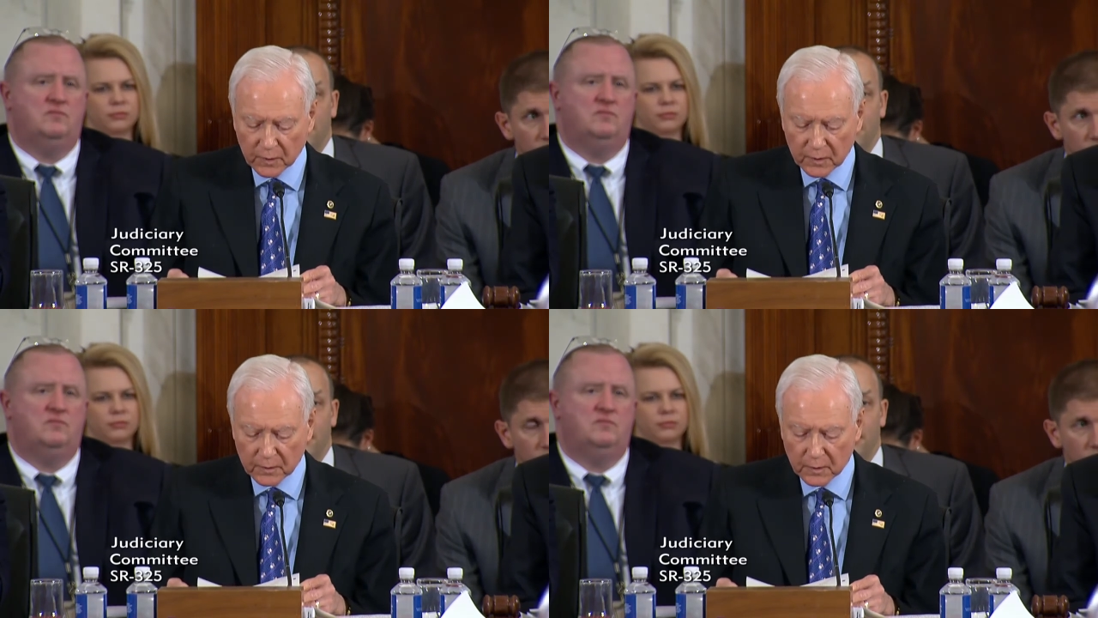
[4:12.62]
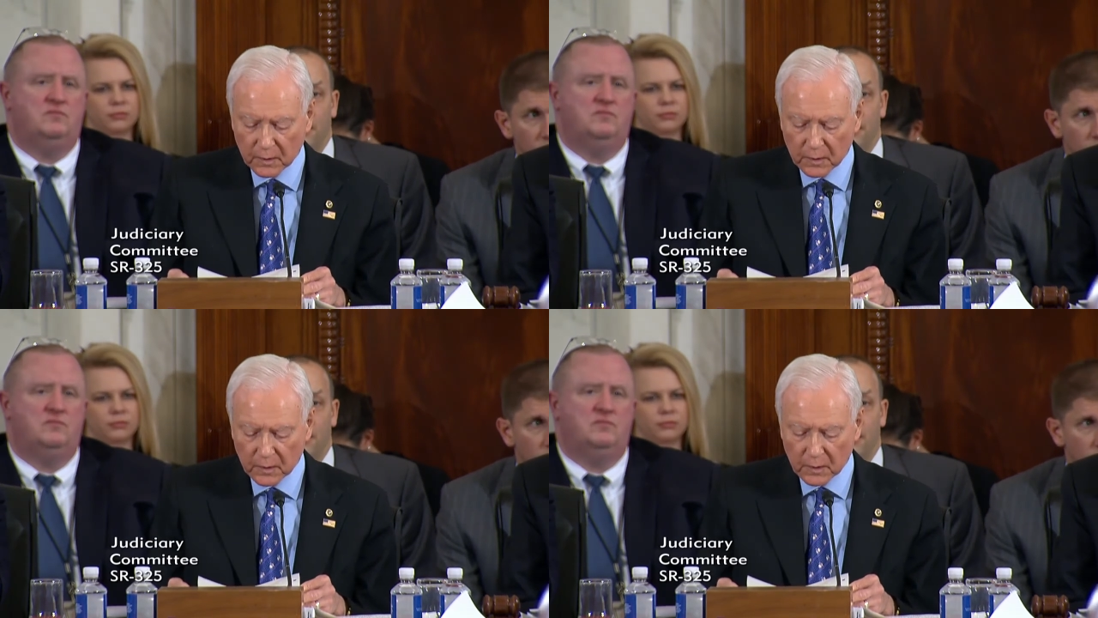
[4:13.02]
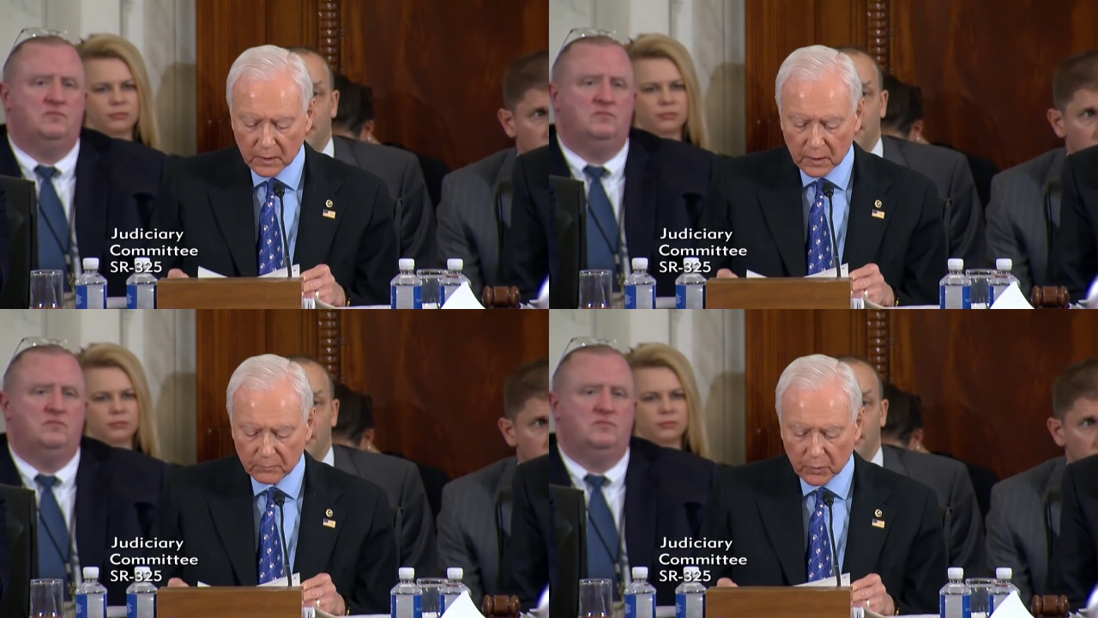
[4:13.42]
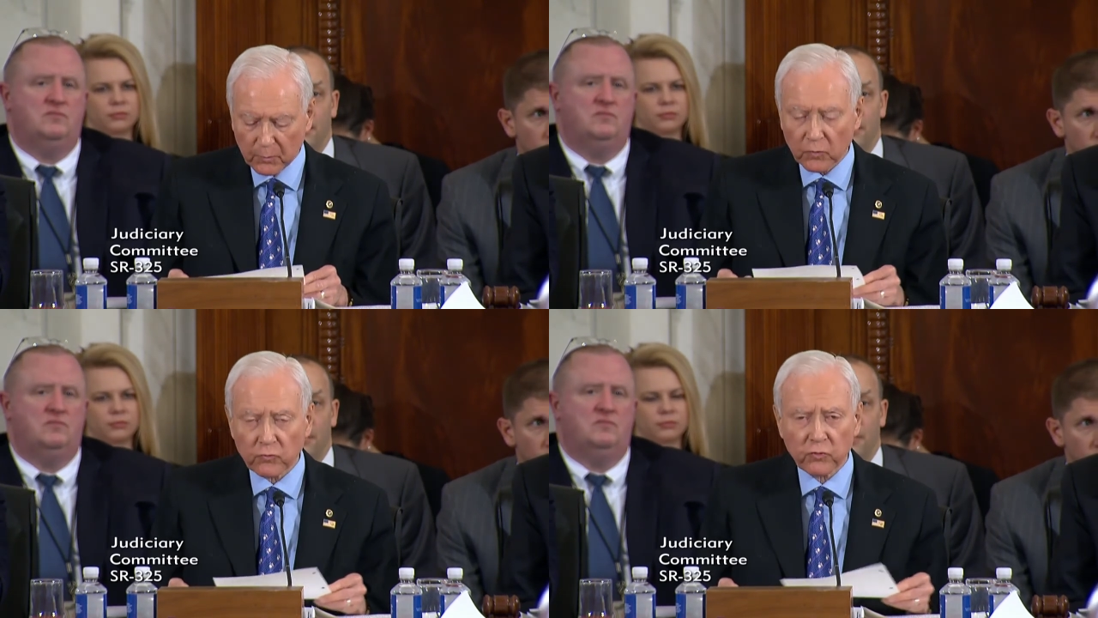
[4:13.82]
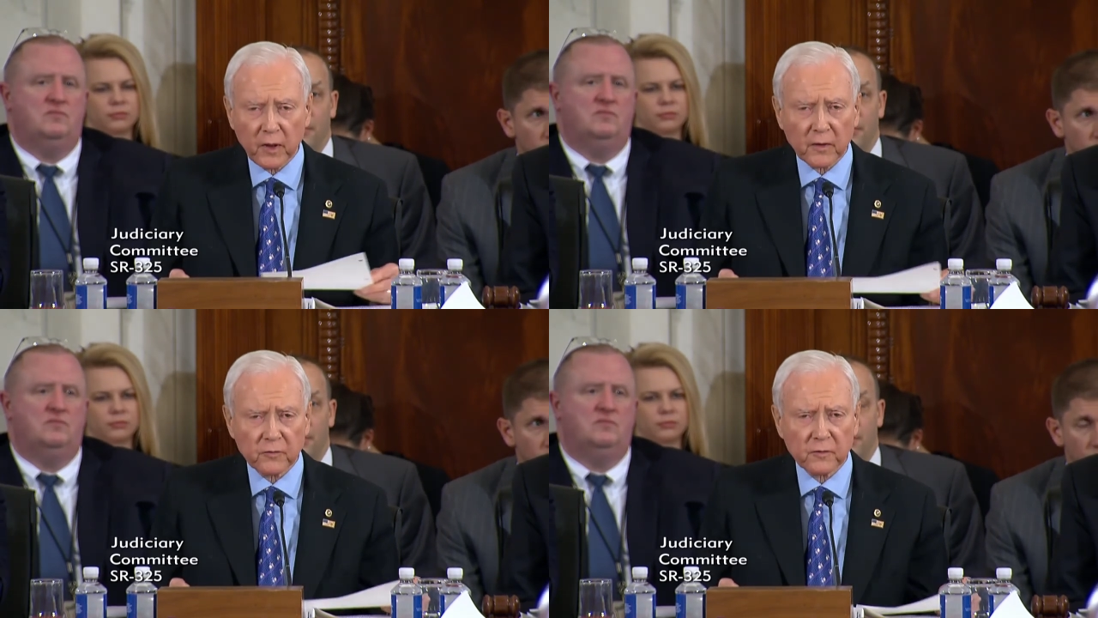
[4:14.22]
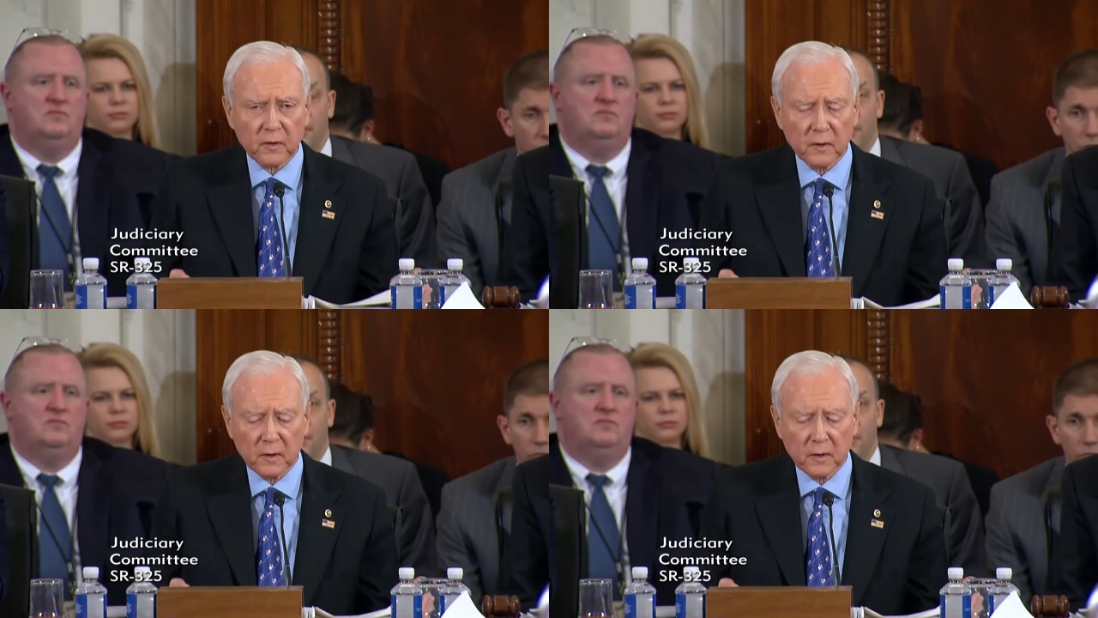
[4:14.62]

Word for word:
Speaker 1: and, and promote trust